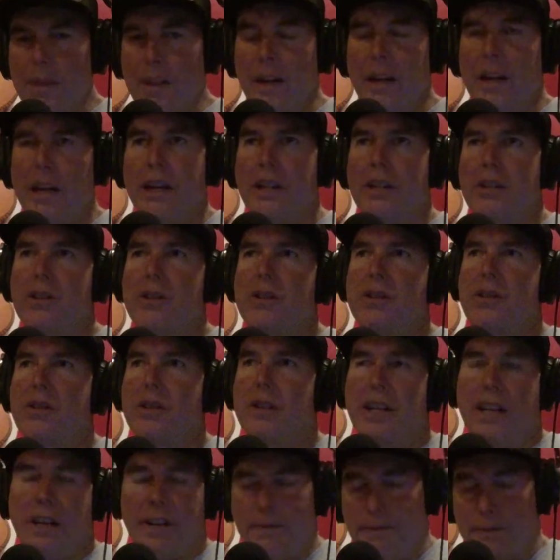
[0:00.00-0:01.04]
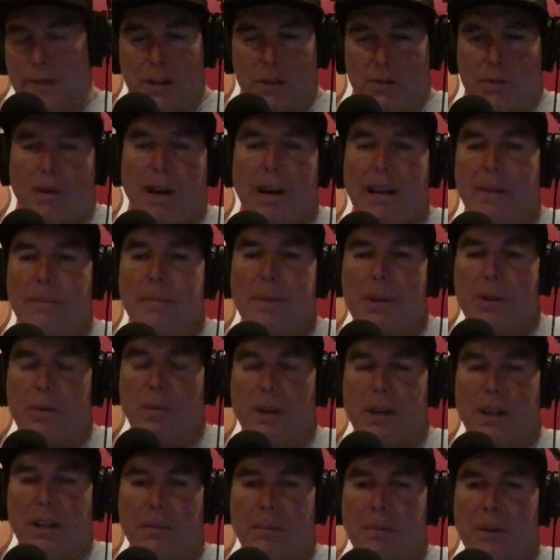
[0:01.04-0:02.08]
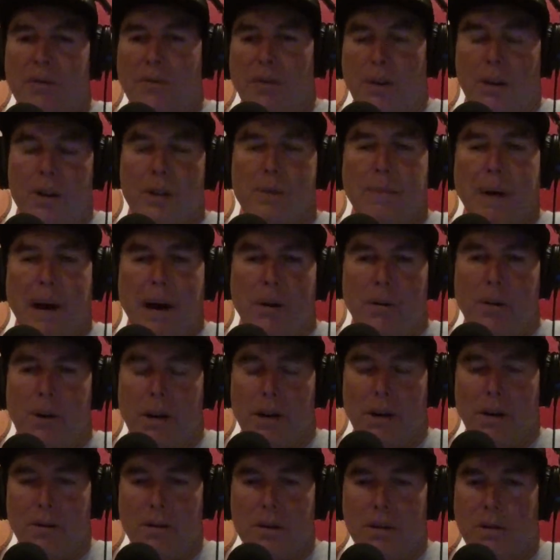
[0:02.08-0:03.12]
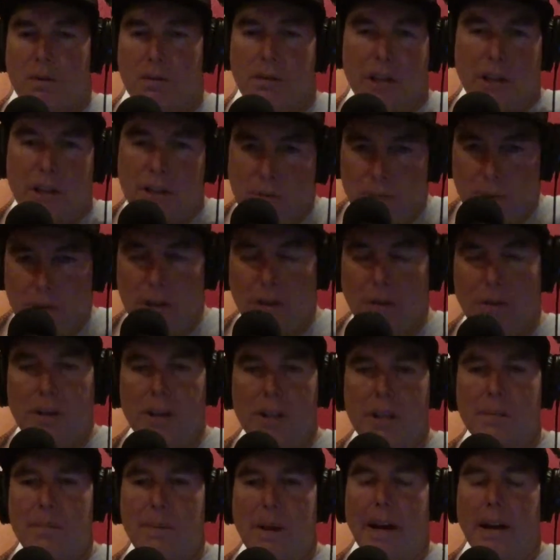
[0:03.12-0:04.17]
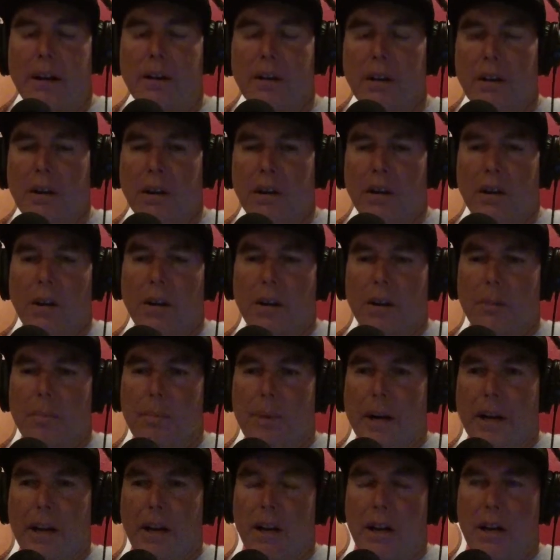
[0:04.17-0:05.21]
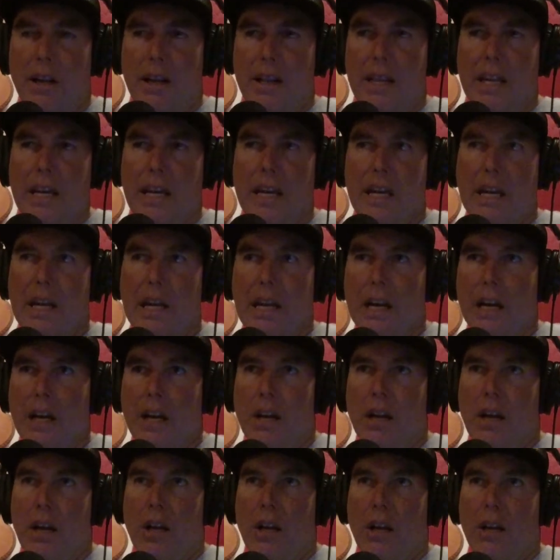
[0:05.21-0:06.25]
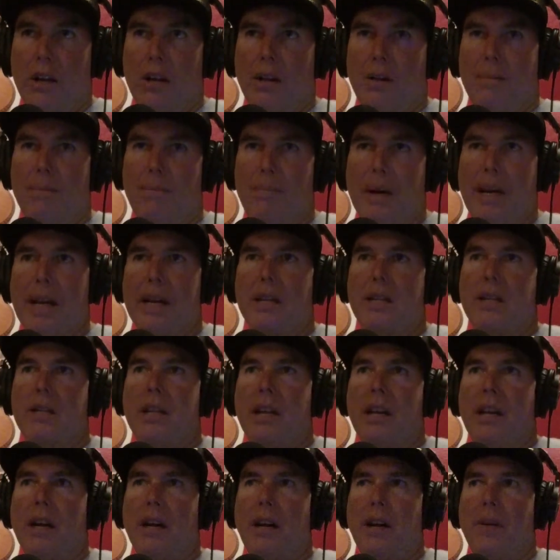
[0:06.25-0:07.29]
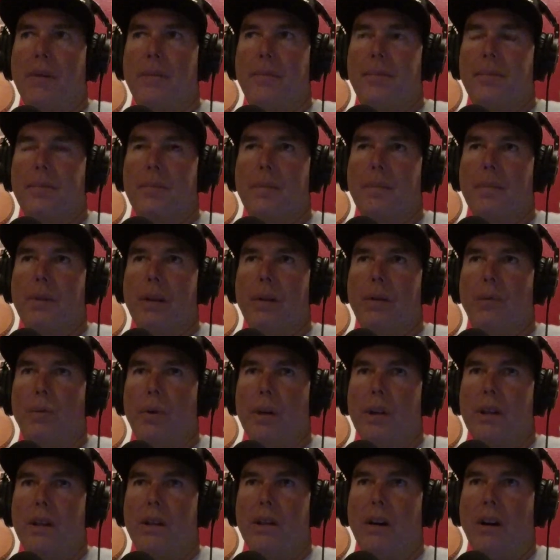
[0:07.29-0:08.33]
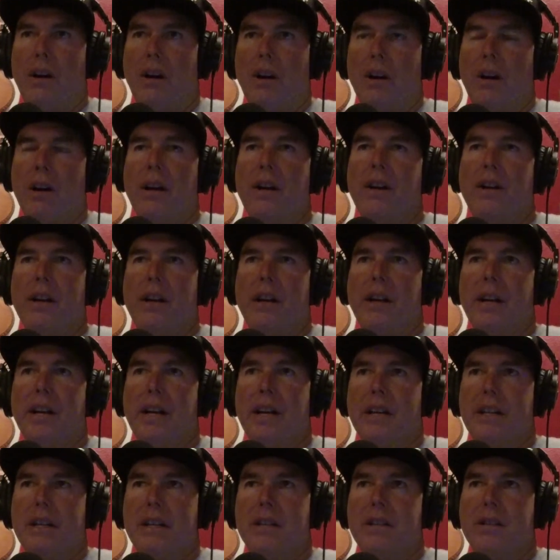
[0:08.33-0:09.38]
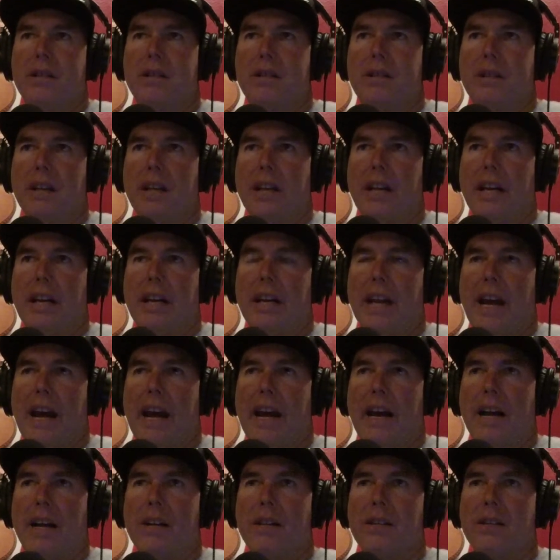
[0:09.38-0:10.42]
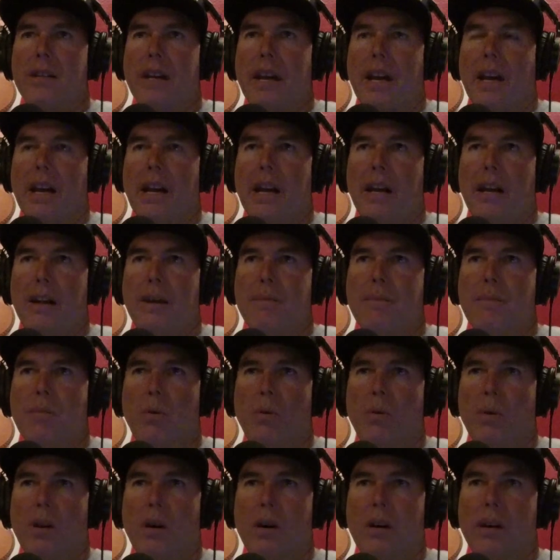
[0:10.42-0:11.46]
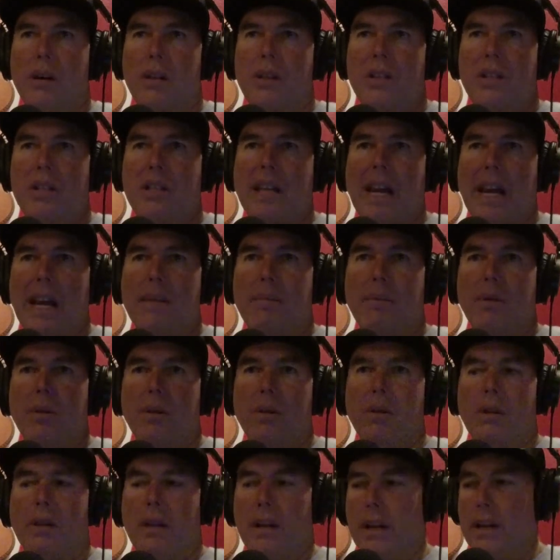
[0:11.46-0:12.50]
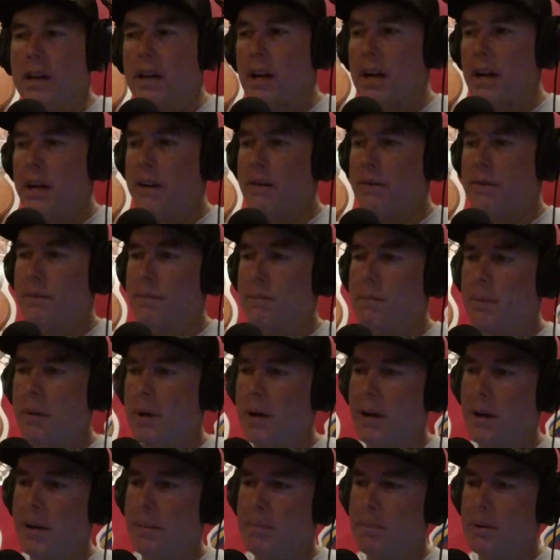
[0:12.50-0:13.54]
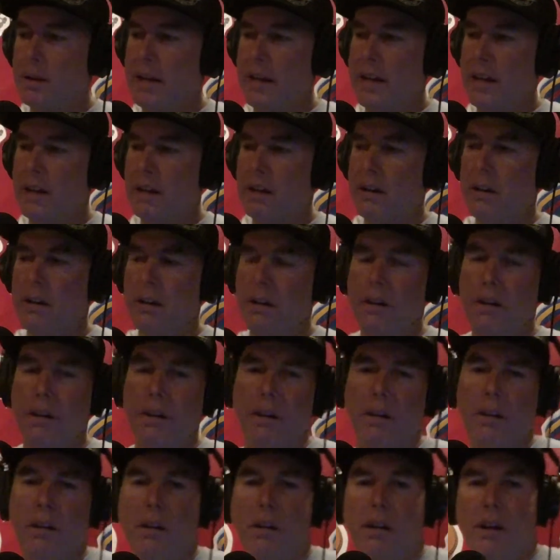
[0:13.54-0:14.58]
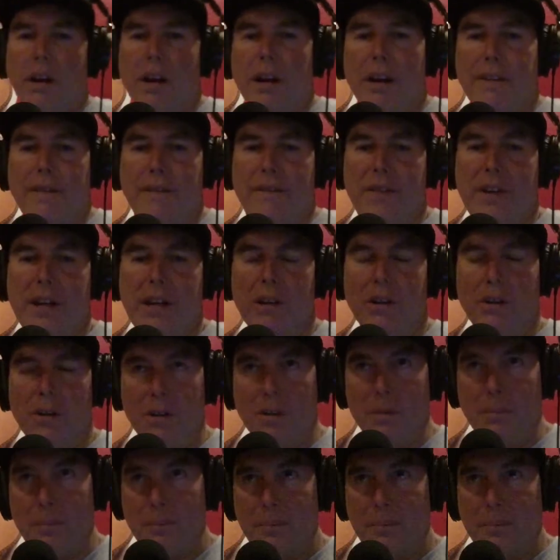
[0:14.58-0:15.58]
it fits right in between them as far as power goes. That's what you'd expect. But the biggest thing with the Honda is it has a more stable and kind of planted feel.